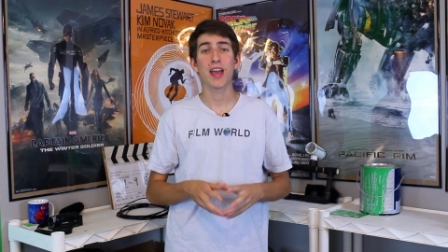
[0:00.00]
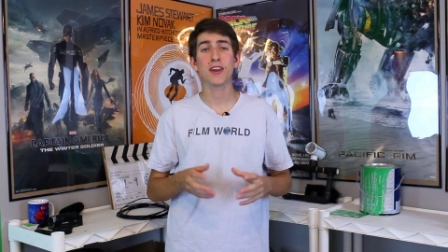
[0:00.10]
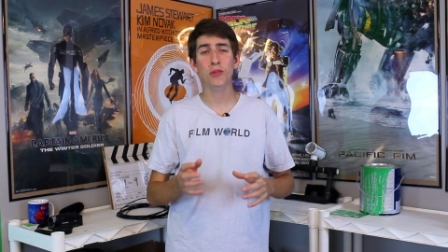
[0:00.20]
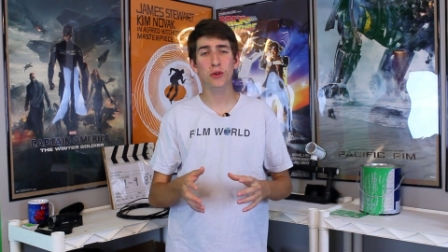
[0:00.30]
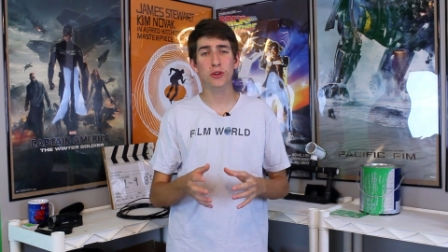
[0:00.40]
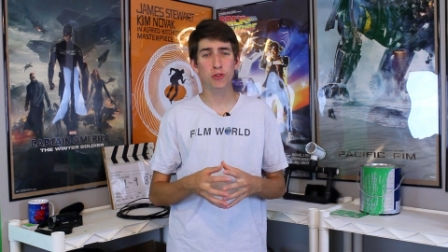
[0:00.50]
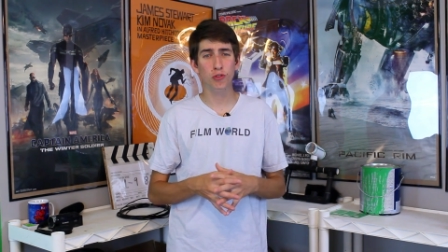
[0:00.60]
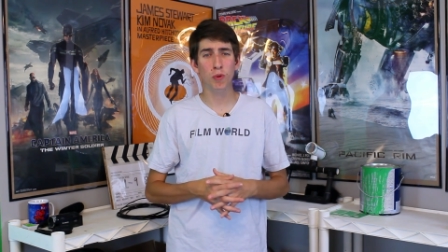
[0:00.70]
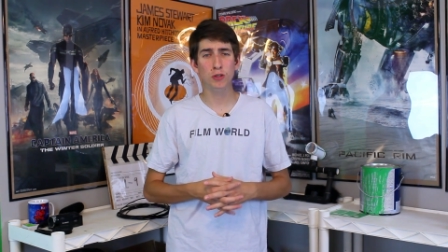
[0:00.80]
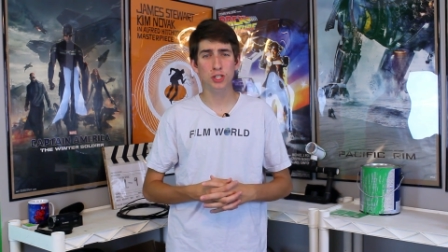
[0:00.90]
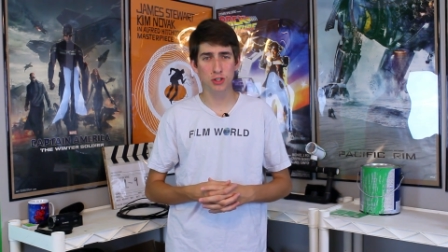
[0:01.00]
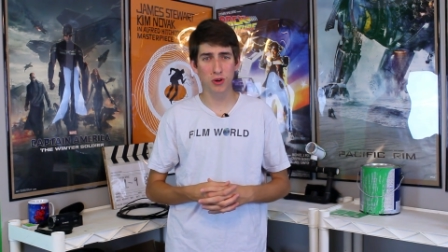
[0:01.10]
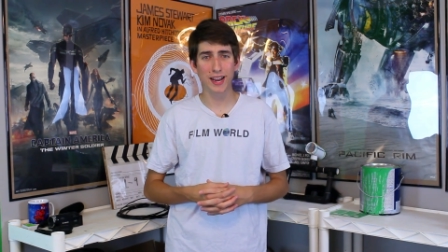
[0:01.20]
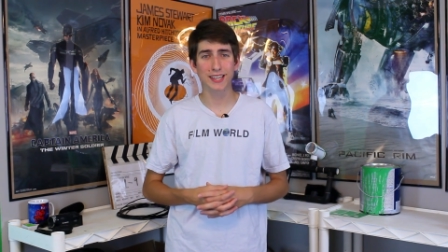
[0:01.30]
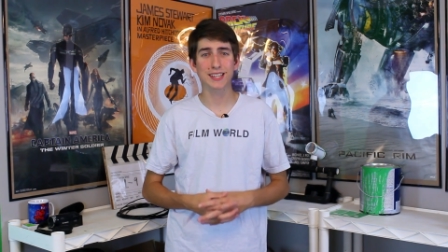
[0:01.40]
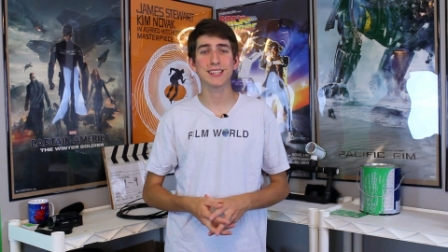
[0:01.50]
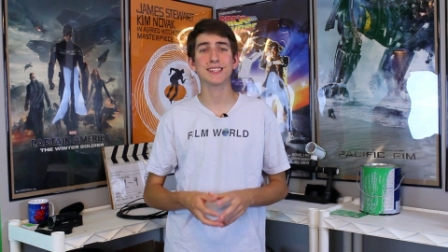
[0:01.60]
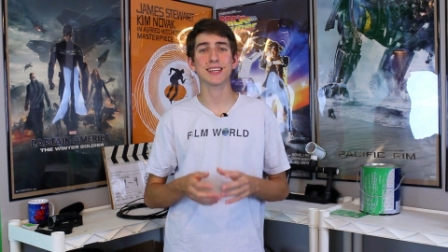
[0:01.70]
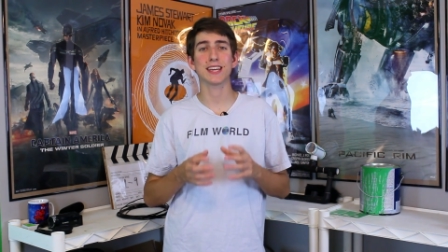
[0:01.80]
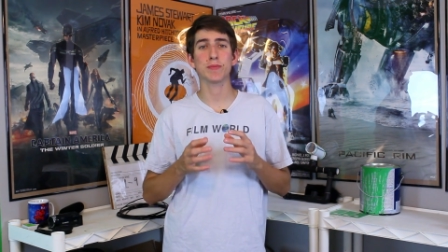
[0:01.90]
Another use for motion tracking
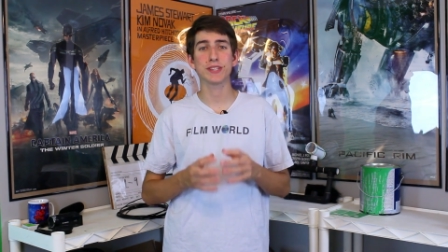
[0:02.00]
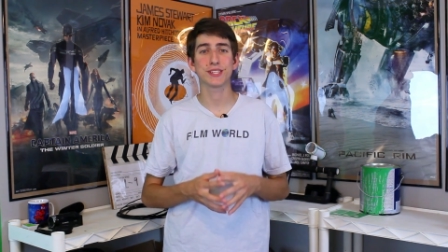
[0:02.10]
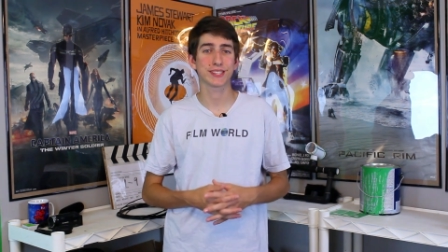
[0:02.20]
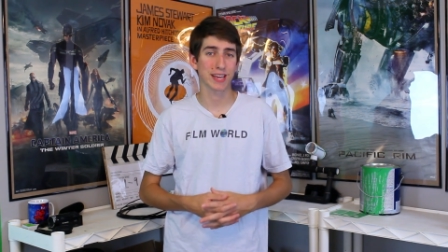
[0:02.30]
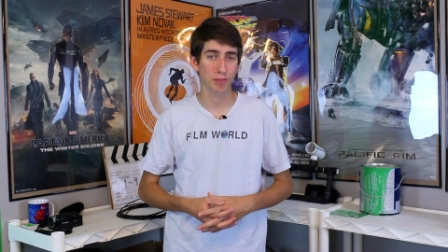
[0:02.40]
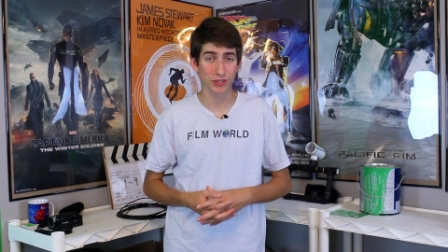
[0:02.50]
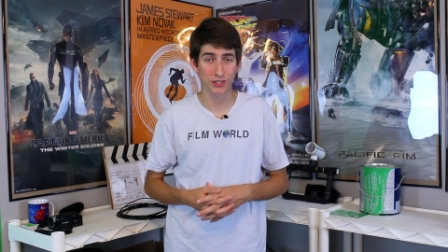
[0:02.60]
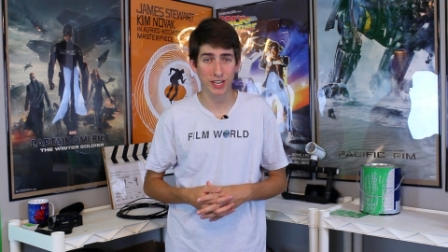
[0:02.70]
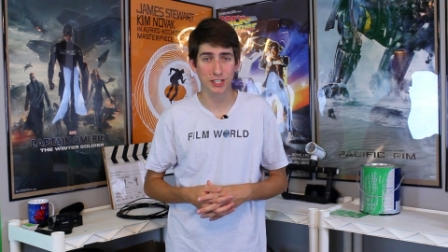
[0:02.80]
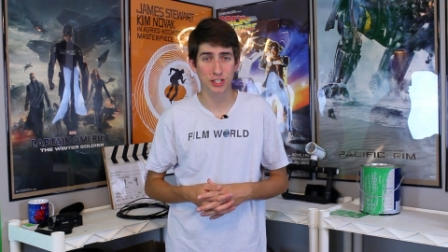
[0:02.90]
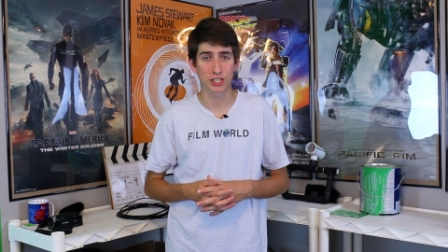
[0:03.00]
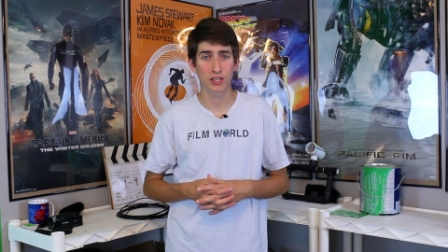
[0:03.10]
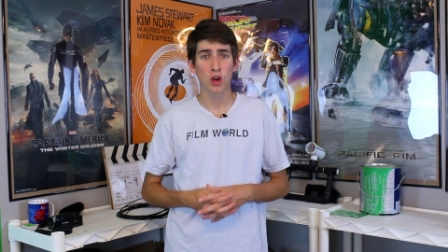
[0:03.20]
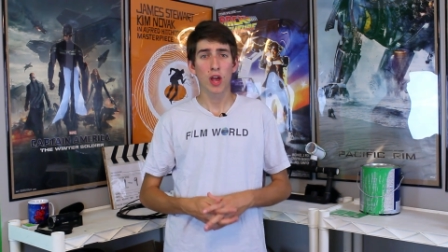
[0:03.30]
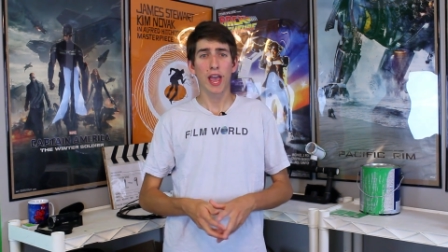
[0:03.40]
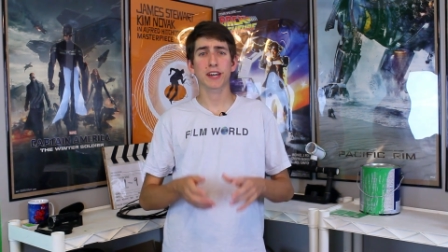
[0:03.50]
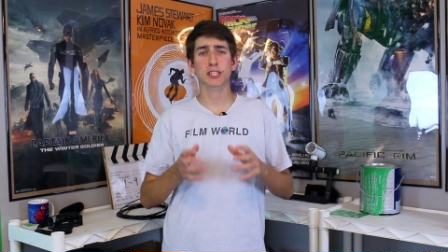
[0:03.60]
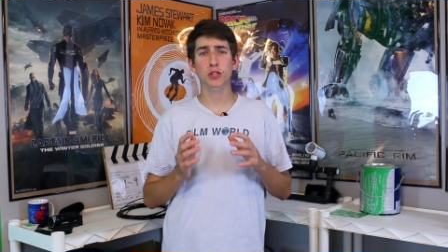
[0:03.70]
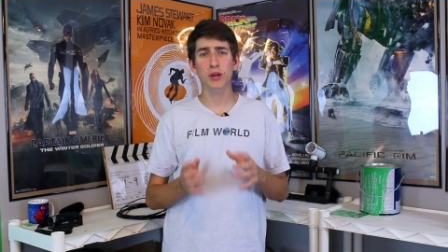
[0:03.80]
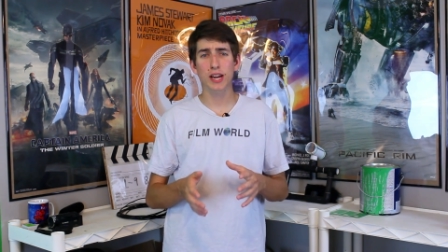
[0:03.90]
is image stabilization, and I
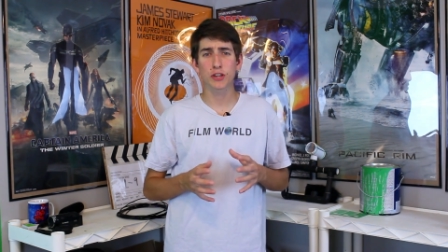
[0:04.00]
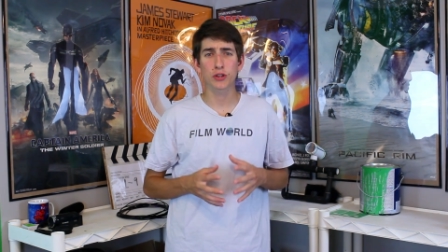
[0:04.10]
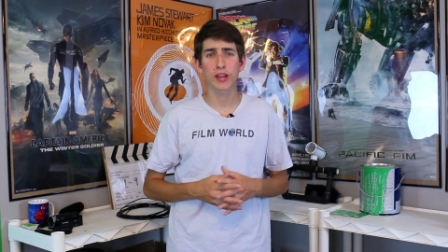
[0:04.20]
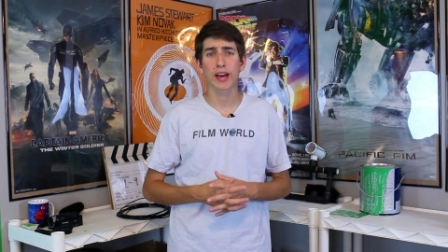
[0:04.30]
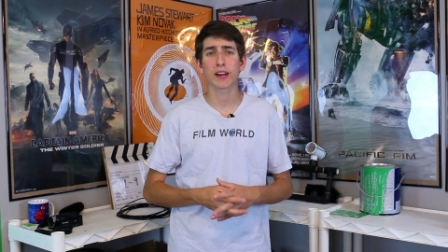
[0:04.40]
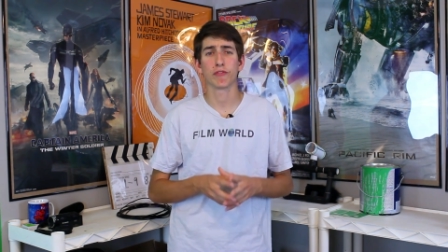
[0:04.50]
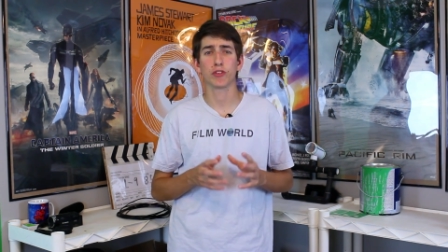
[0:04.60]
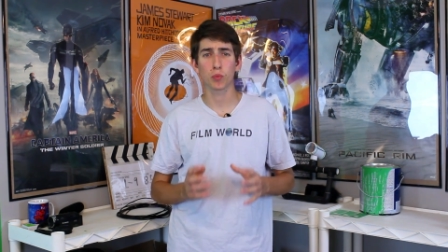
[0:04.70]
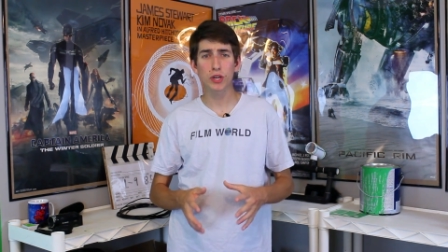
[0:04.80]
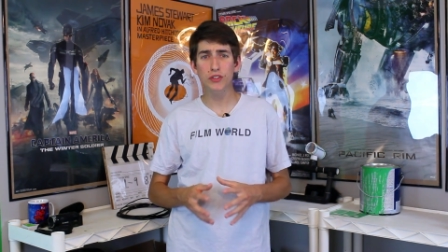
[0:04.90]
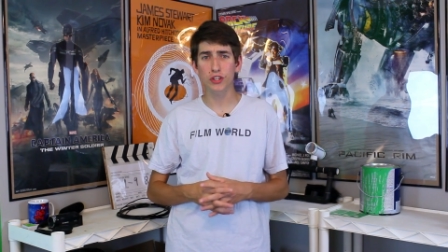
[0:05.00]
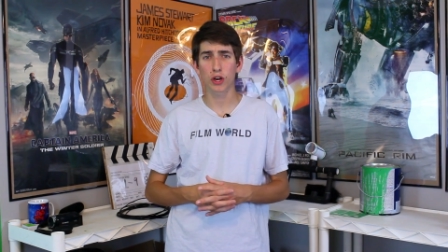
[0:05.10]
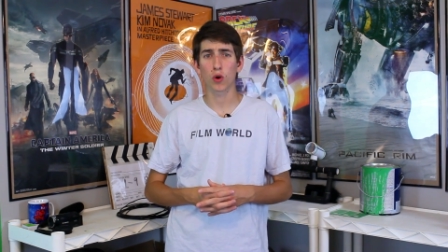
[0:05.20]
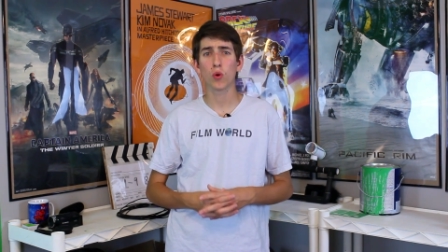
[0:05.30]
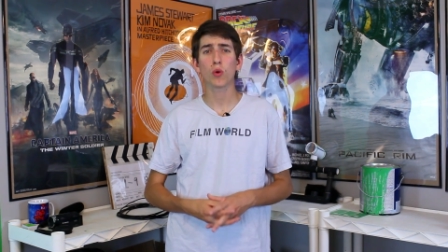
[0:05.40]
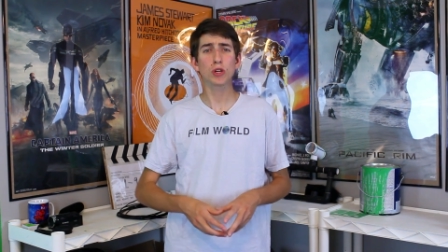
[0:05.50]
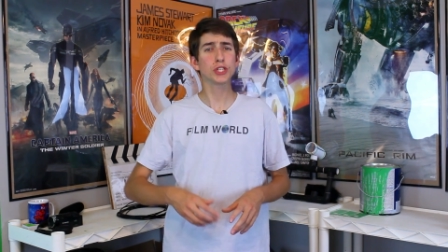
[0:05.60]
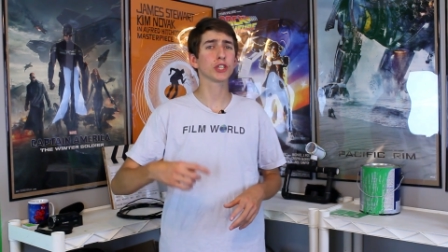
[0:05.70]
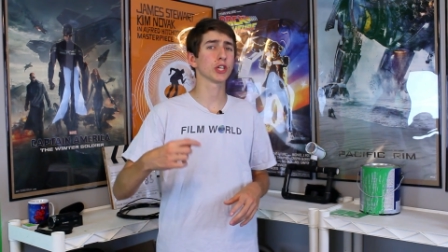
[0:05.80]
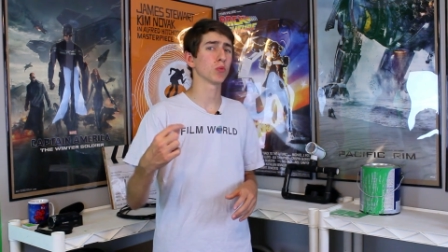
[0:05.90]
showed how to do that a few weeks ago,
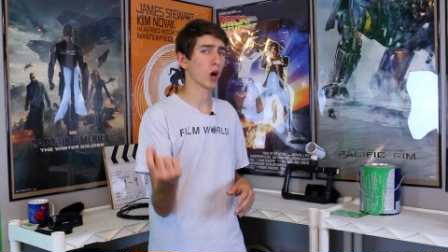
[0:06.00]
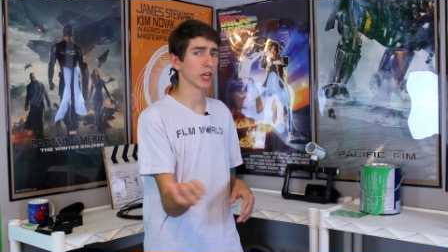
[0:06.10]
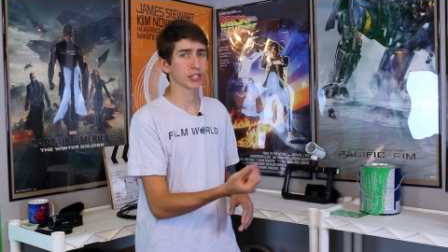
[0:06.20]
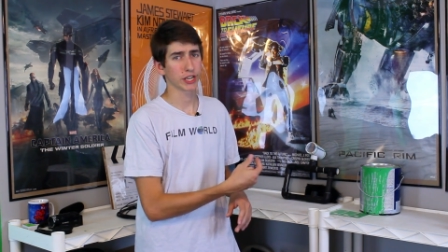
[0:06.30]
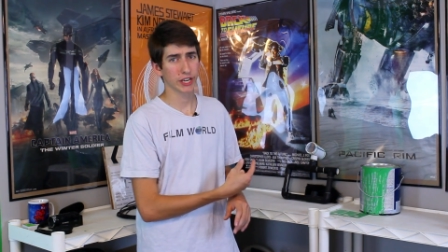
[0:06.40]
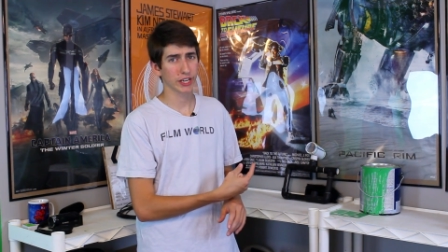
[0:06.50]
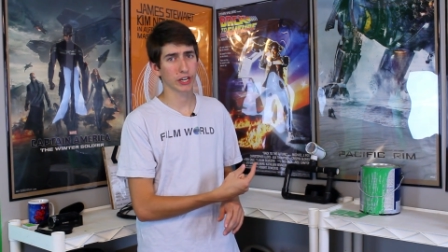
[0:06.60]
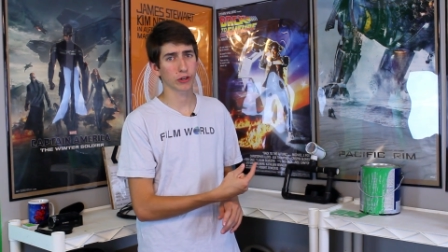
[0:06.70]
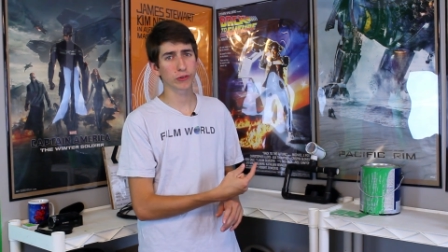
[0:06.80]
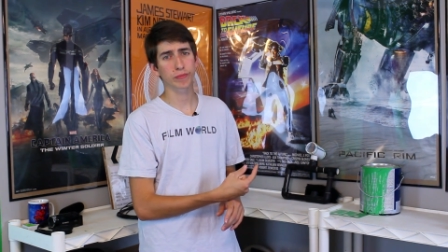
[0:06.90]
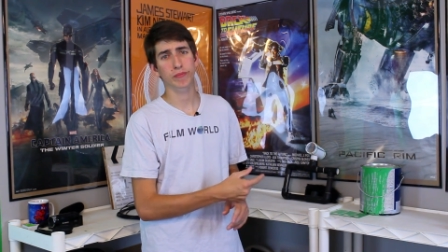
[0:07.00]
which you can watch here